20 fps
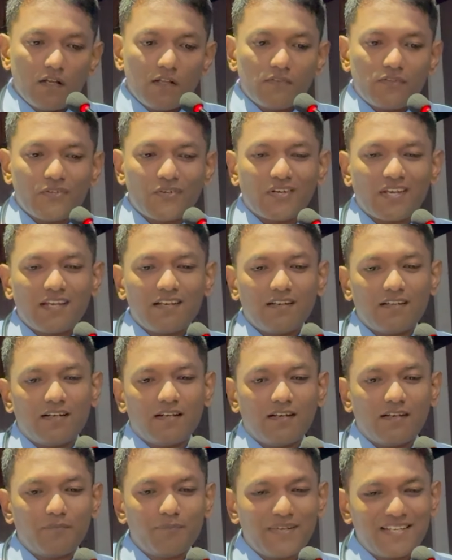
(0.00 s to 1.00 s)
so again,
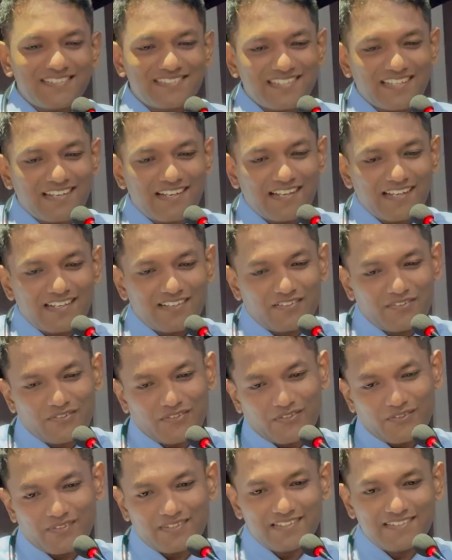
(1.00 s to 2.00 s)
a basic guide,
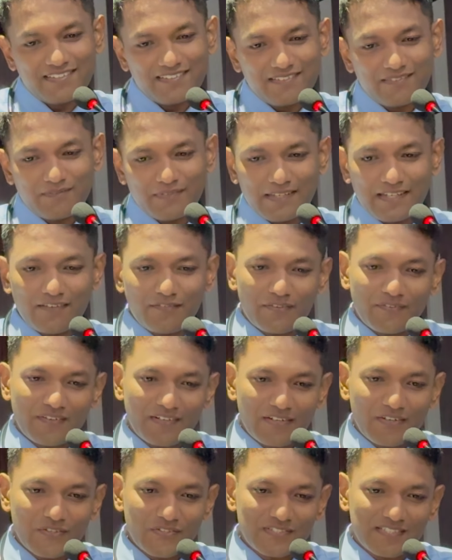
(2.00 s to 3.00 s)

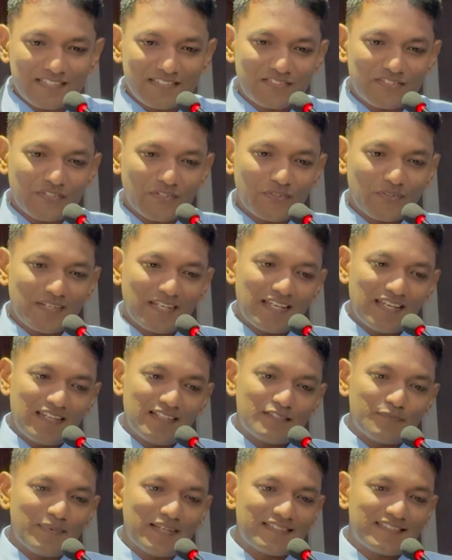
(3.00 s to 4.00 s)
everyone knows this. So
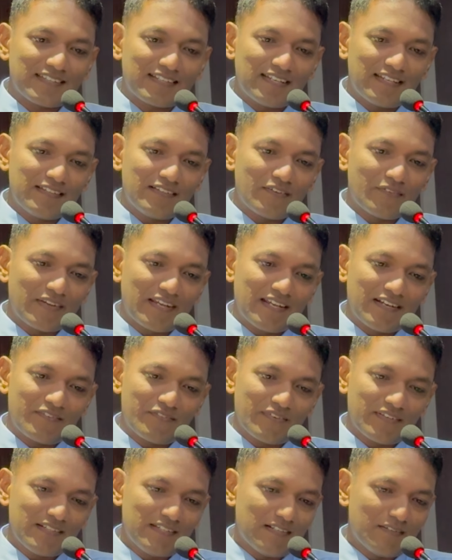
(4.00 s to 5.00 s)
it's basically the rate,
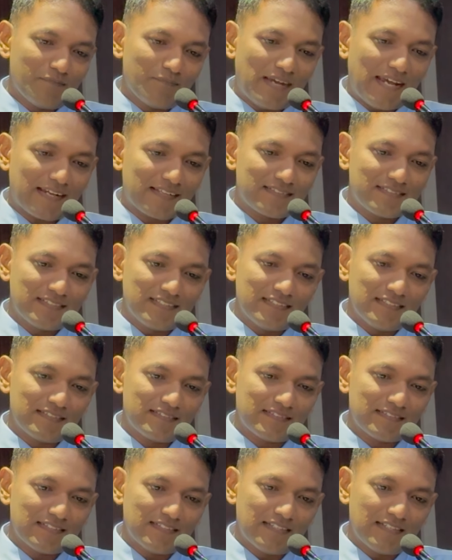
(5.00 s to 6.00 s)
rhythm,
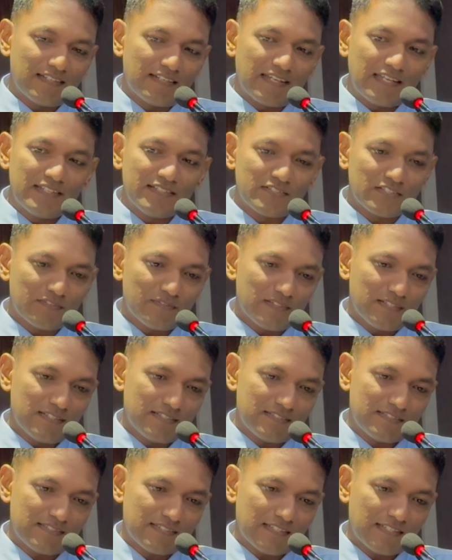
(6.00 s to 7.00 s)
axis, and
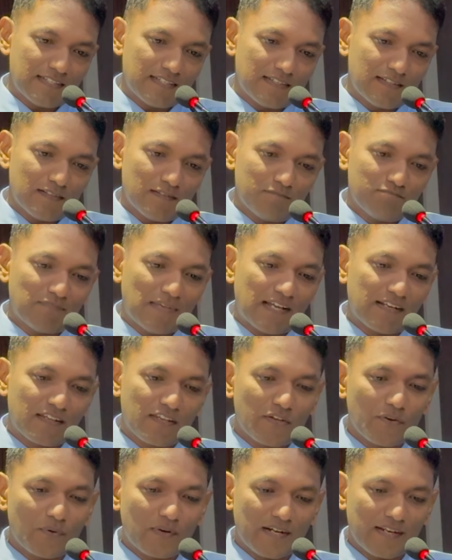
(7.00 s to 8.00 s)
intervals, and
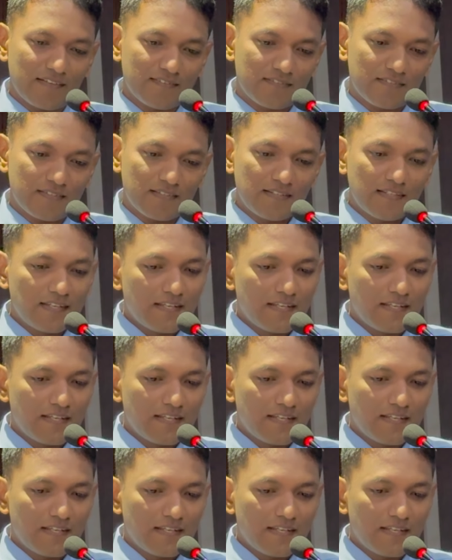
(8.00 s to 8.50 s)
QRS.